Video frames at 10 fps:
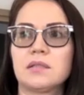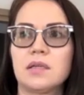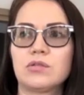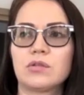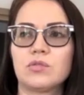I
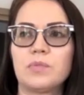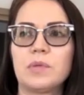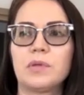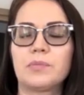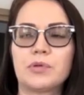talk to
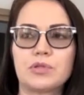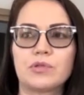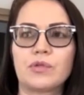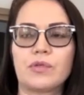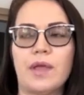people, personal
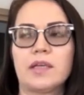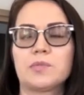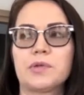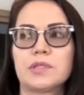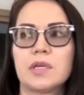growth
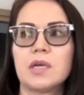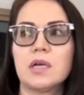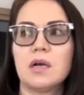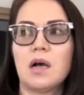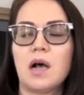experts.
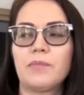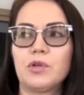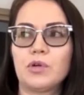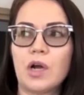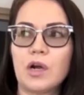
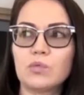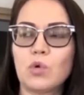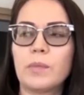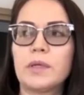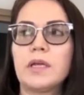You are a
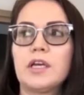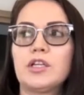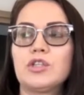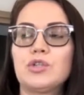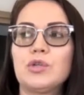woman.
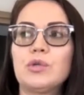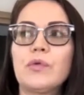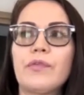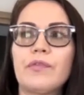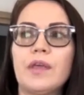Do you
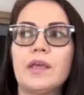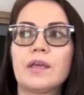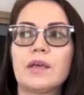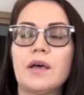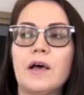
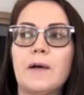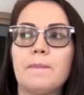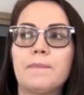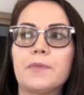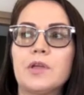think
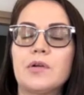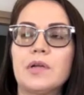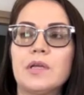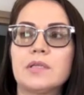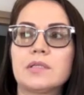there
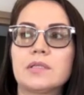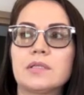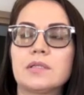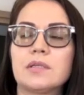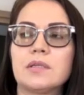is